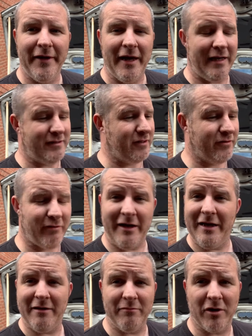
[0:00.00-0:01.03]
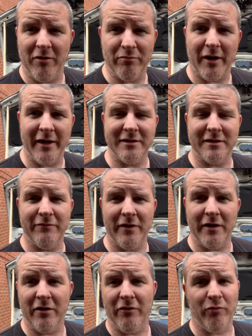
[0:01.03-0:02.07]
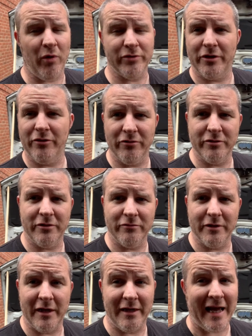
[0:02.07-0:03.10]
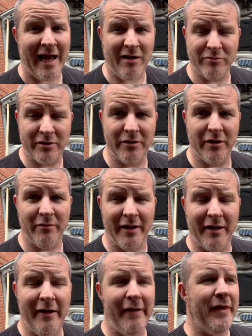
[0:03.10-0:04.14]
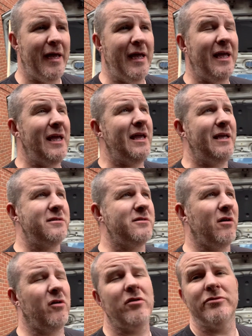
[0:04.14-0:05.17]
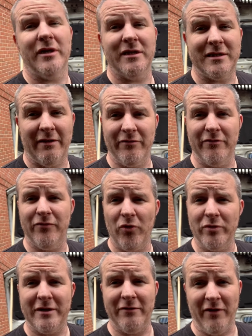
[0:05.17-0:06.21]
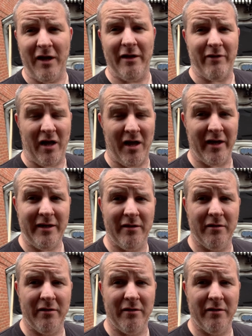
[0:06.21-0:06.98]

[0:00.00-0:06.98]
It's a great and comprehensive video of what tools you'll need, how to do it. It is on a 745i,